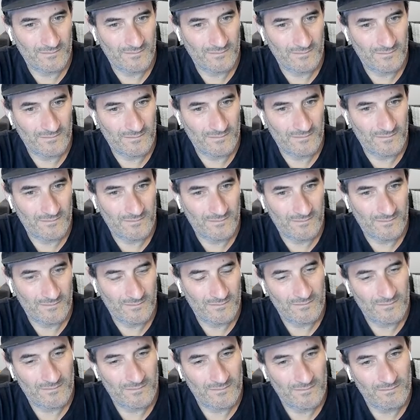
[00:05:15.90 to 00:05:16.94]

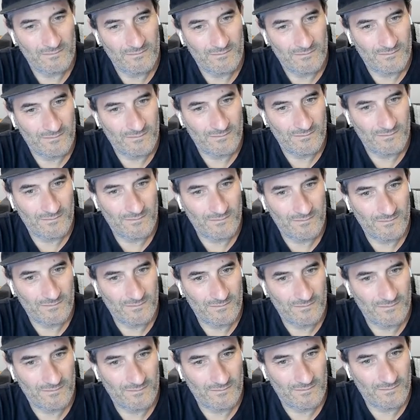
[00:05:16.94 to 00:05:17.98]

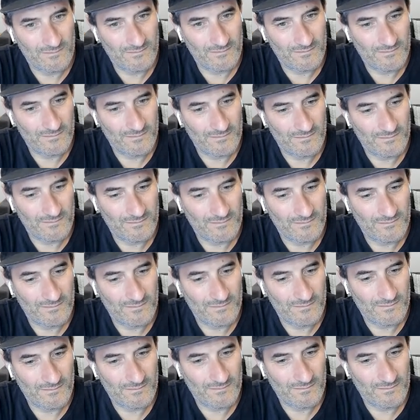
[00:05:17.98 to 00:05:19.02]

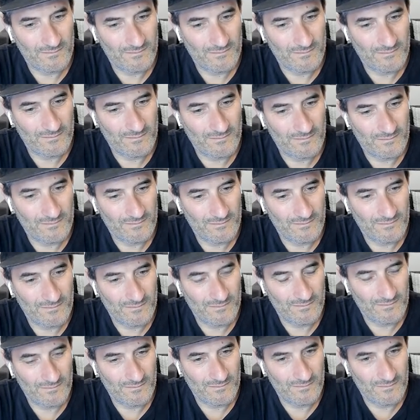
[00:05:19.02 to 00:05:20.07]

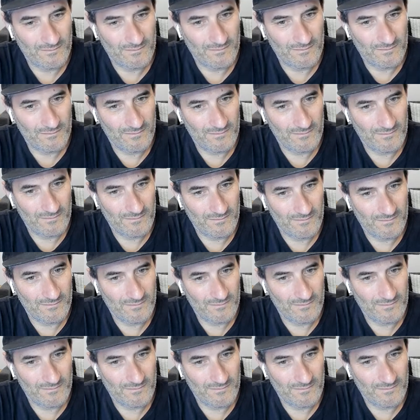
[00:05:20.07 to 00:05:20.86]
[no speech]